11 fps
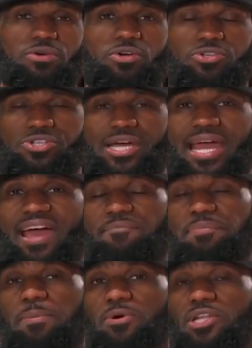or you try to have
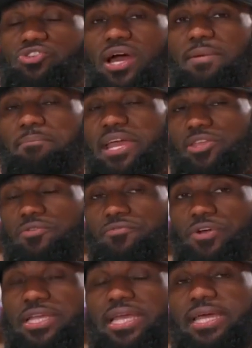people that try to make you
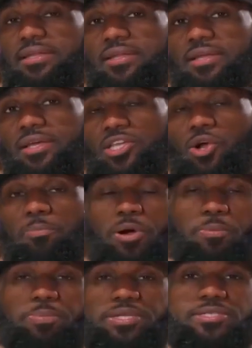forget your
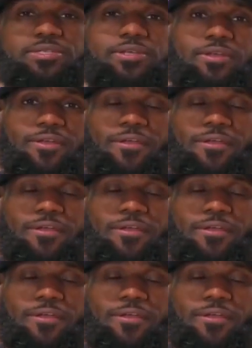purpose.